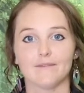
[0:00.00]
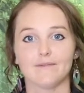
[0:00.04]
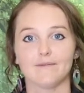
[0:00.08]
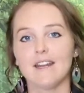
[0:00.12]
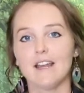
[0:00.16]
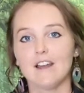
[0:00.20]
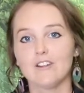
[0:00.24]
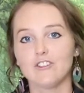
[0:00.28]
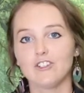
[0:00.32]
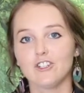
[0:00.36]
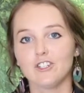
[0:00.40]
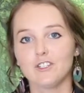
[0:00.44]

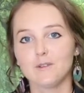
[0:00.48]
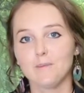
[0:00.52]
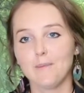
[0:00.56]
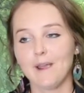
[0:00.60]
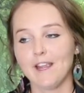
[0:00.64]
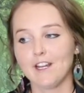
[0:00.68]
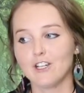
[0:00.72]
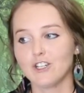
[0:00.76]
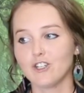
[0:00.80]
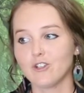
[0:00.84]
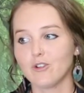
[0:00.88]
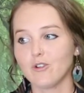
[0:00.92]
Now just
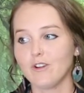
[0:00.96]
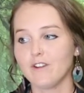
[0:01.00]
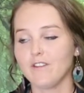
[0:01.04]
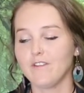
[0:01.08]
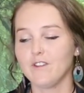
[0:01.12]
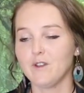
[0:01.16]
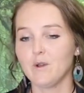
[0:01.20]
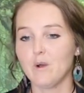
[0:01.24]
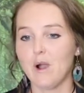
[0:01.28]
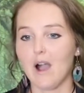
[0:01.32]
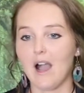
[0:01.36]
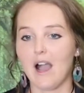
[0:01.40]
make sure
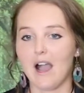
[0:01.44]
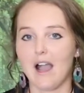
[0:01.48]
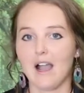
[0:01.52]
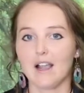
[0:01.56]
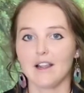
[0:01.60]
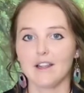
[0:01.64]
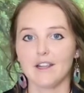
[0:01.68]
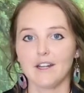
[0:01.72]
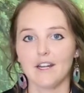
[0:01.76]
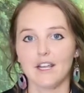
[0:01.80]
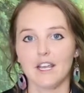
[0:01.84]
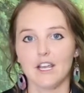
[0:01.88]
if you
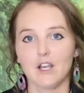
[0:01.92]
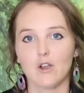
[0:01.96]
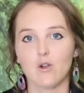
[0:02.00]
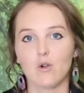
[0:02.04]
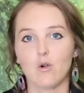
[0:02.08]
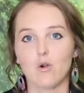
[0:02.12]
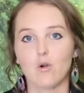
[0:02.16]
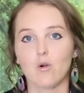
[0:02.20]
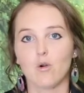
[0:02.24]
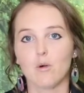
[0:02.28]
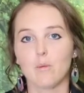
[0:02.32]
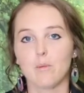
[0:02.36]
are going to
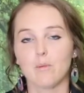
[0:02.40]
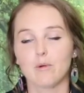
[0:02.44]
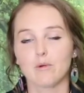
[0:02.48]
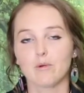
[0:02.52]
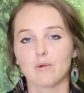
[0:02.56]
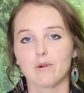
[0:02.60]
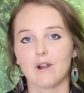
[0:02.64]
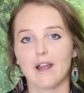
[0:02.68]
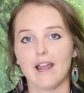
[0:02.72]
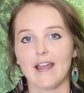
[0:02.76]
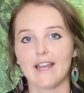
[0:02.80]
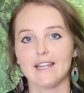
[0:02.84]

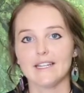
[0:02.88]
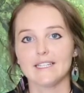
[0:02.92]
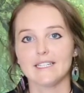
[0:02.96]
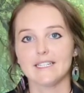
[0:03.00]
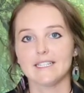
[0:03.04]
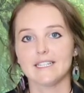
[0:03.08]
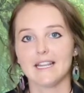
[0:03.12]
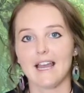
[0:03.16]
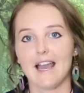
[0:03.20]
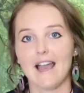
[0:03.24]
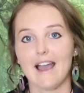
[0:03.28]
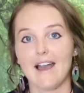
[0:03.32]

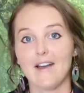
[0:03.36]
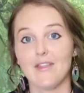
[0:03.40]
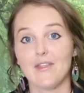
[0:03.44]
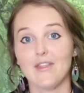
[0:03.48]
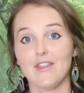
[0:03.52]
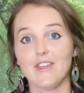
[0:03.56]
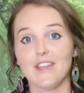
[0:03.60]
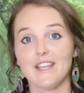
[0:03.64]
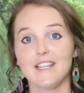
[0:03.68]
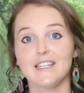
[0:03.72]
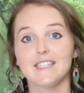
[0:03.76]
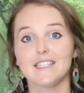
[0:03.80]
incorporate
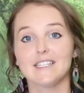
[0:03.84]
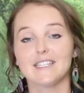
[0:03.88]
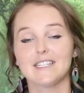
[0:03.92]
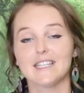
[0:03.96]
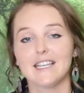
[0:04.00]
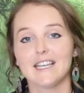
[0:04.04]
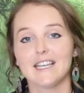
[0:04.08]
these